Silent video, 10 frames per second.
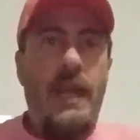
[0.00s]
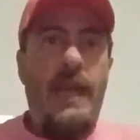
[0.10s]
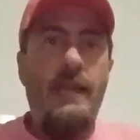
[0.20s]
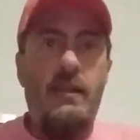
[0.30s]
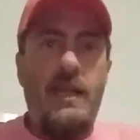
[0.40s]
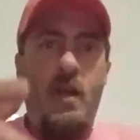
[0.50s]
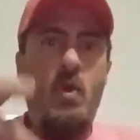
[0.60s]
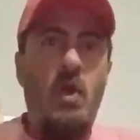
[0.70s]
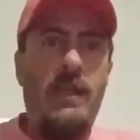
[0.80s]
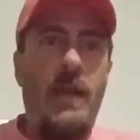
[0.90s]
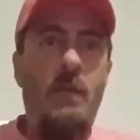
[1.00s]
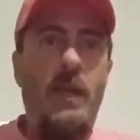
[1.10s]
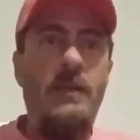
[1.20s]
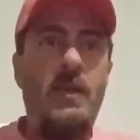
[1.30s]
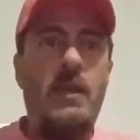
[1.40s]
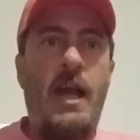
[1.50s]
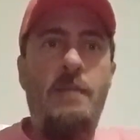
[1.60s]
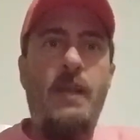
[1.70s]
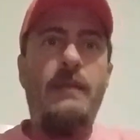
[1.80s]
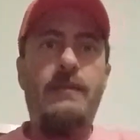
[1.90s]
And look how quick I read your
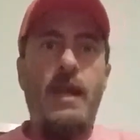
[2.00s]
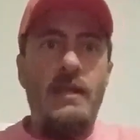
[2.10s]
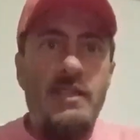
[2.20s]
comments.